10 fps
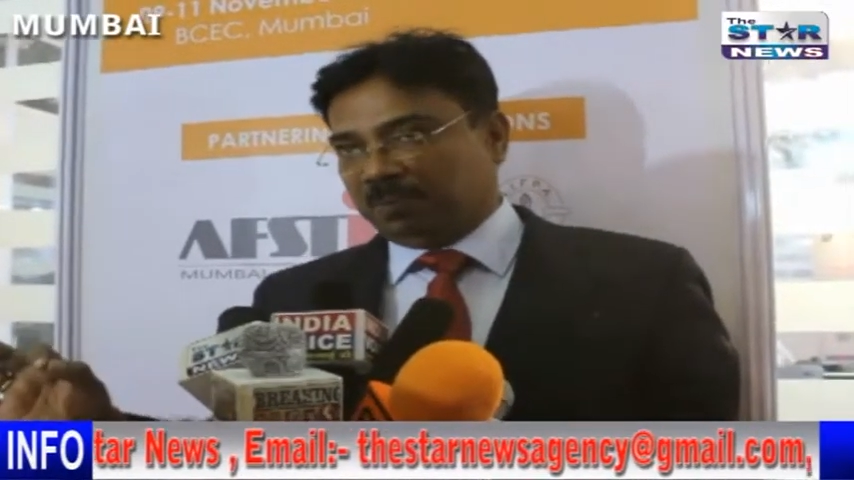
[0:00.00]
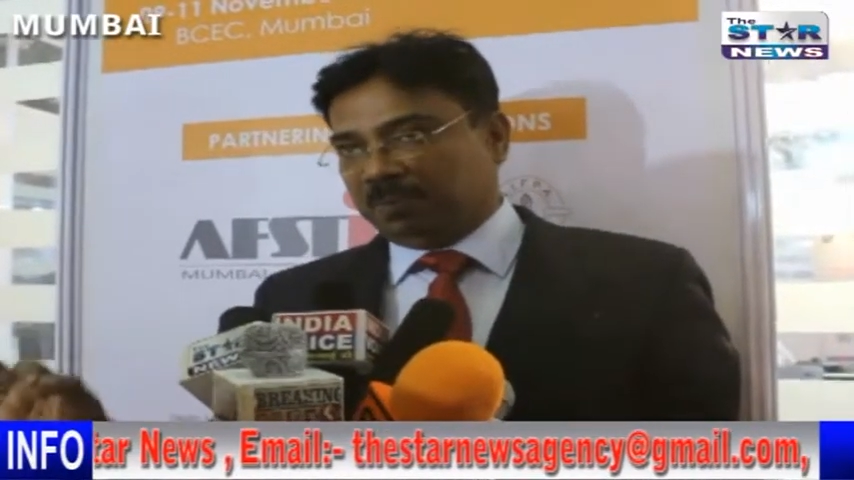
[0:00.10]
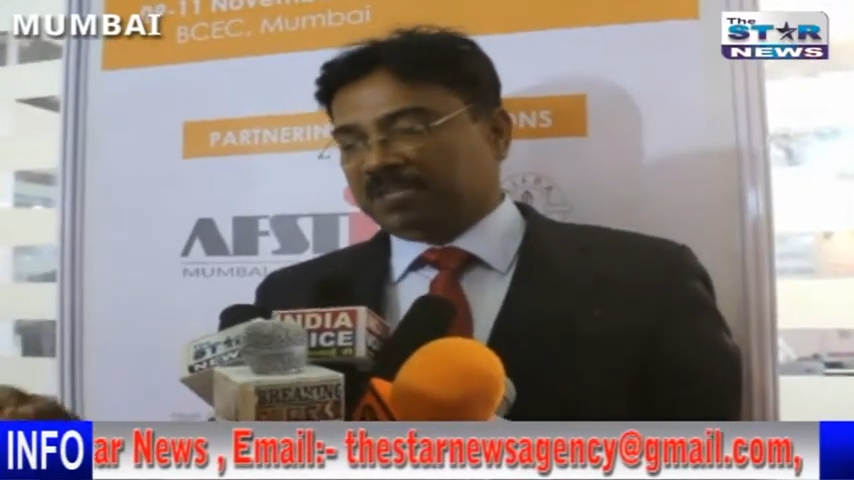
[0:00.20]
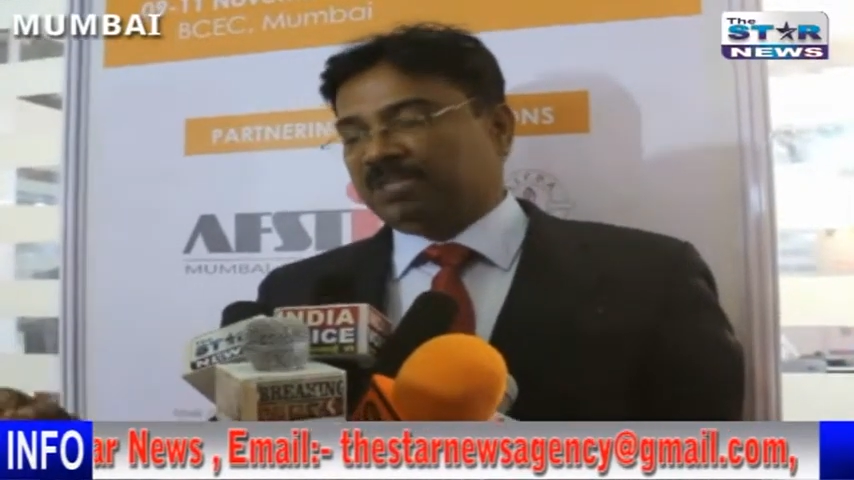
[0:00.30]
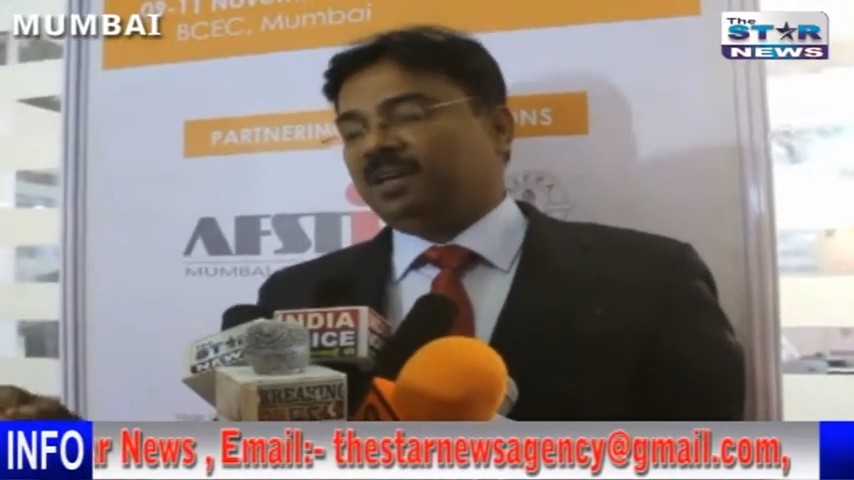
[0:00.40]

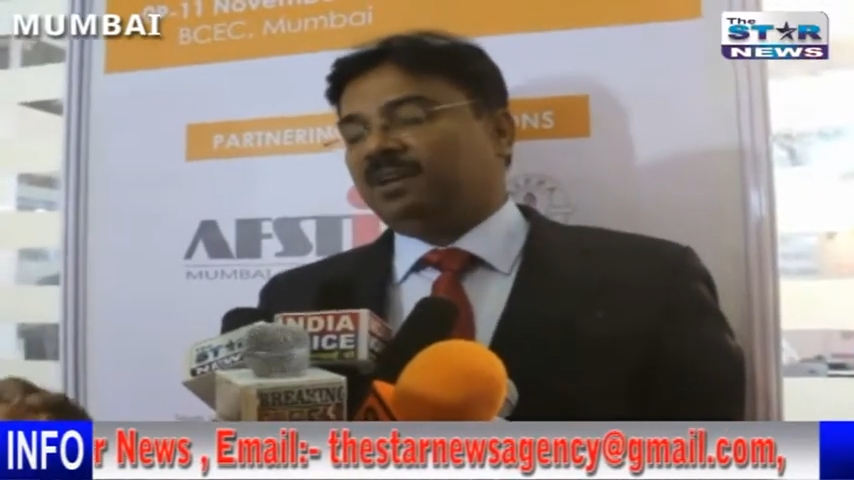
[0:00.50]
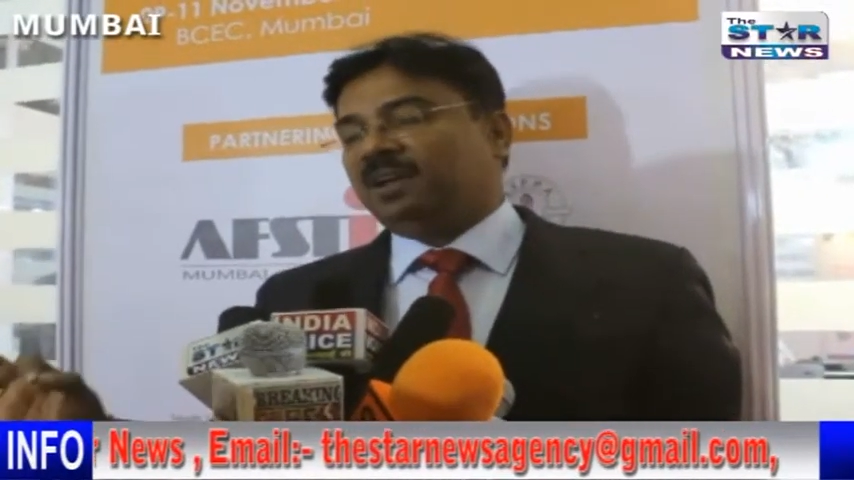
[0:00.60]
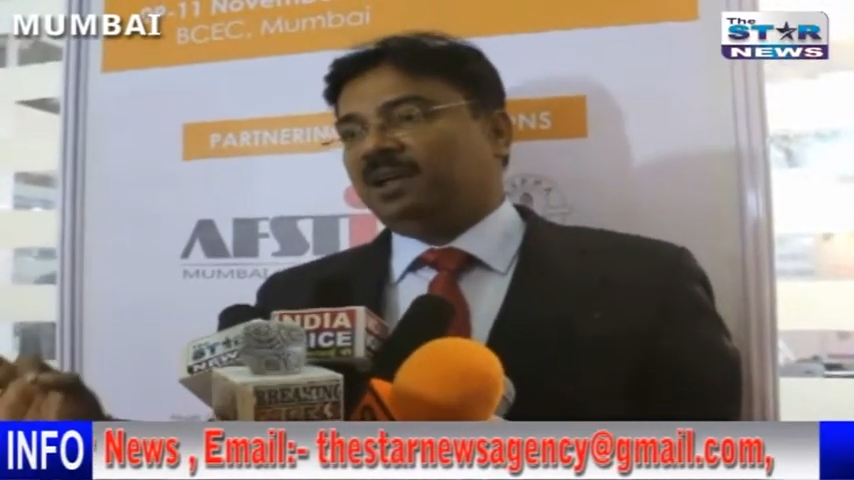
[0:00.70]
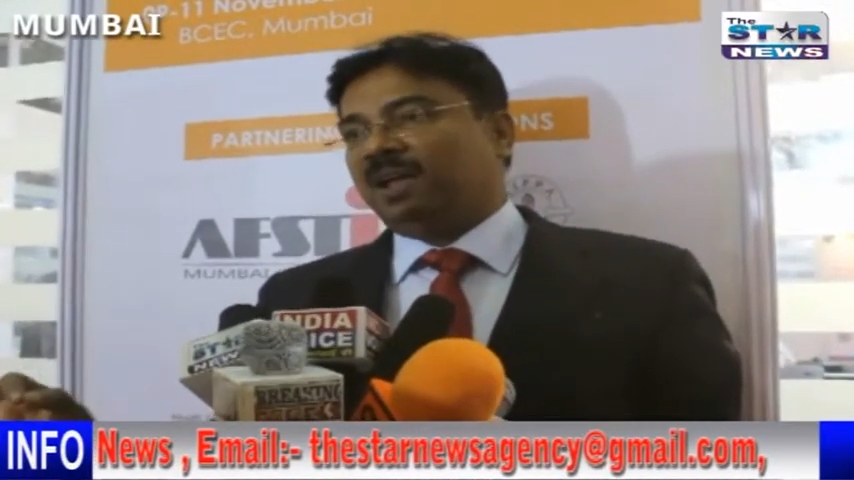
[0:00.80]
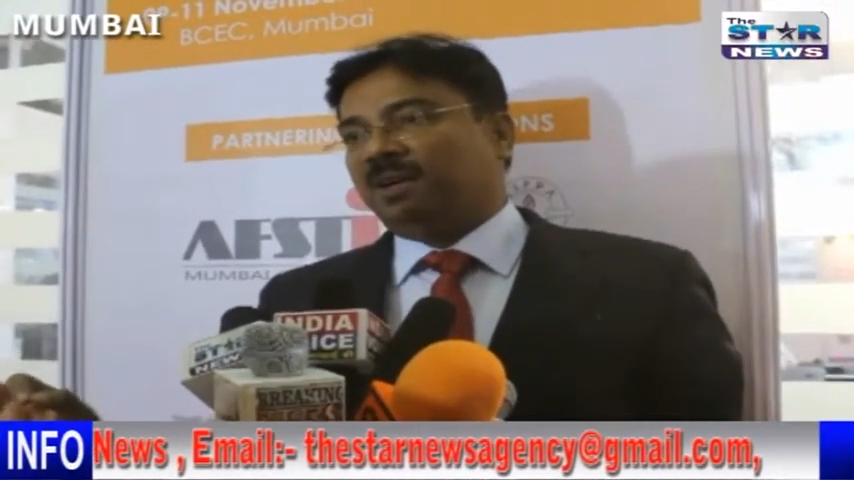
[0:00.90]
present,
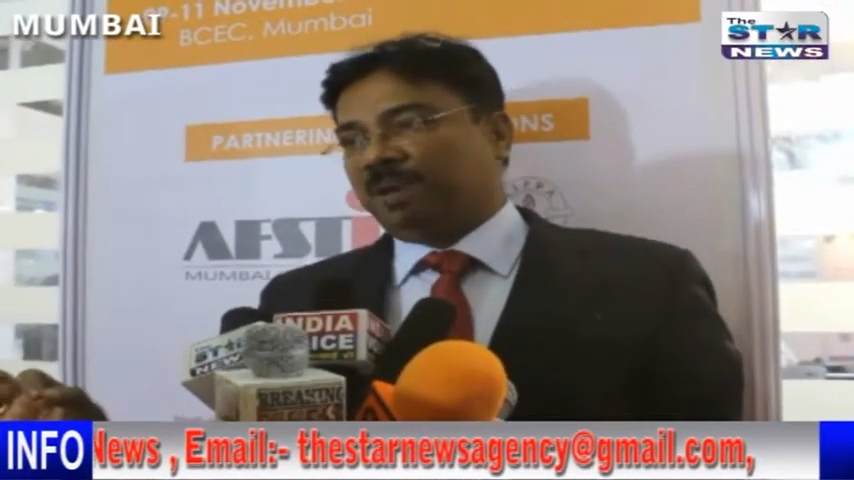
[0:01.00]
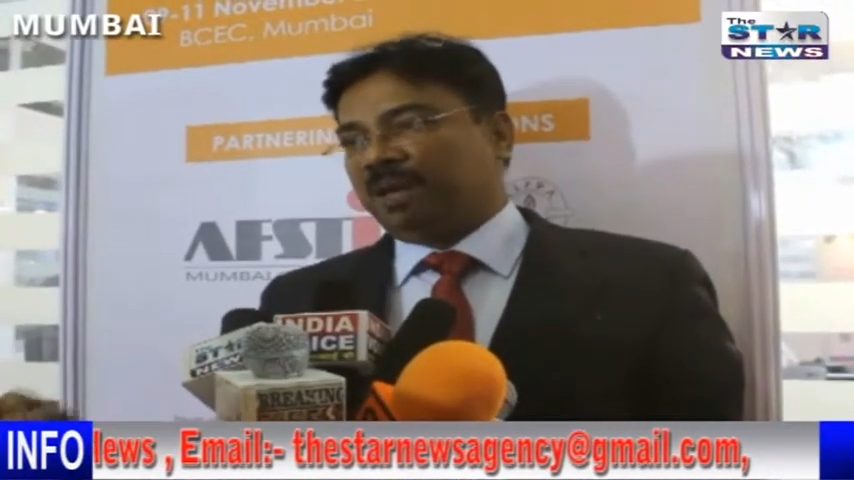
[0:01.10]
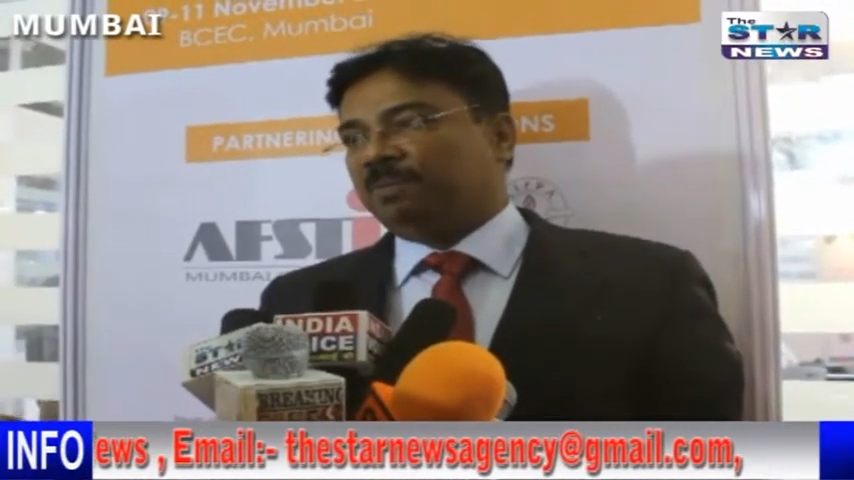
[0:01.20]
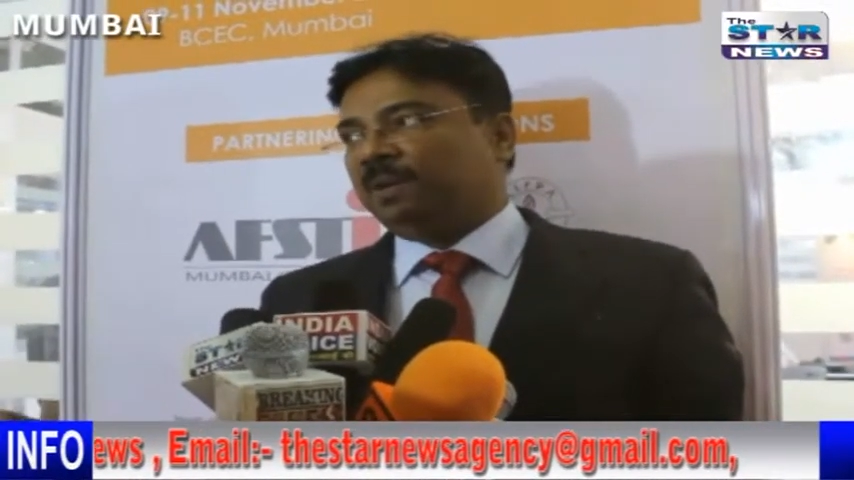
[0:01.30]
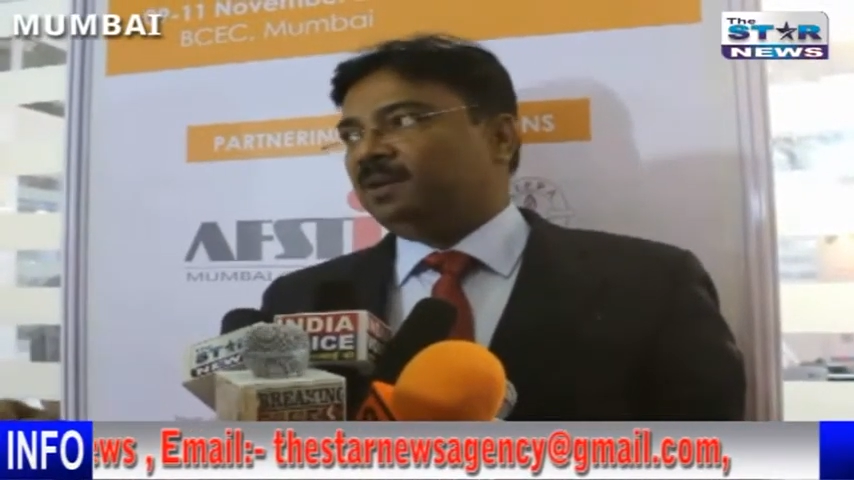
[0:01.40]

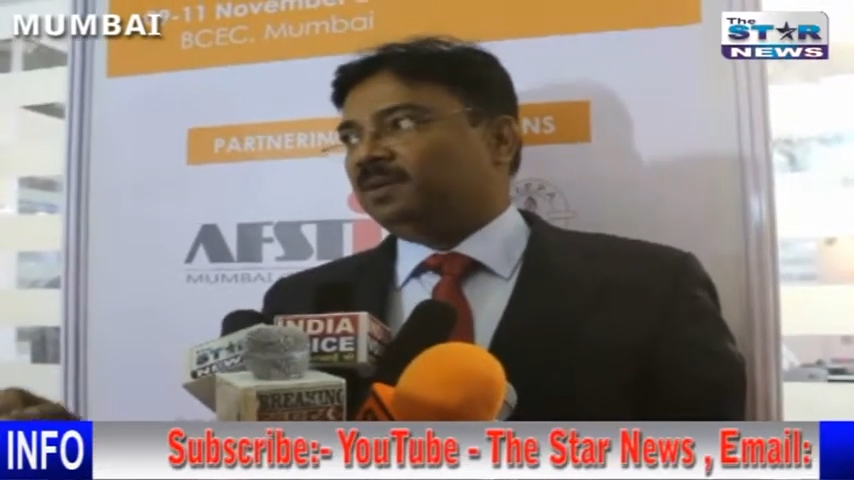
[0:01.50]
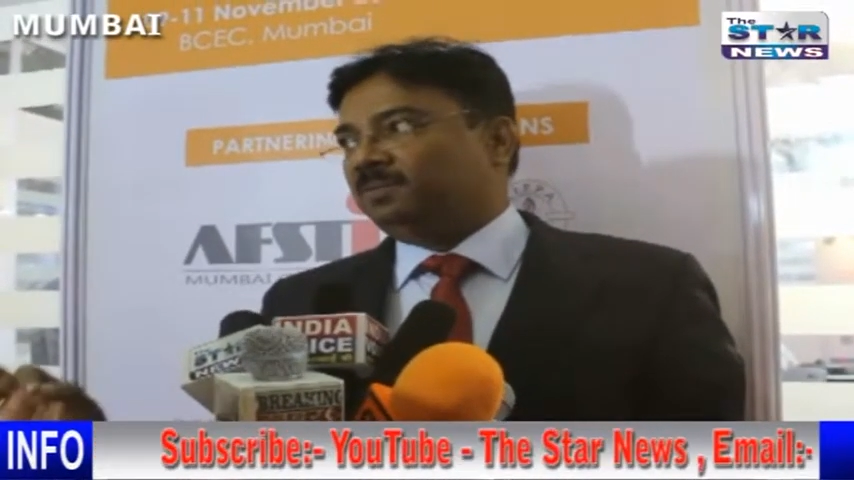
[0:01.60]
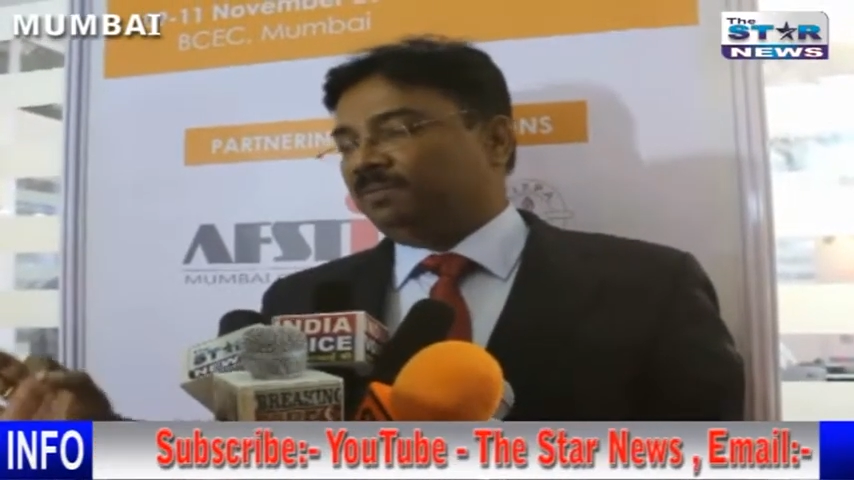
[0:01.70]
available,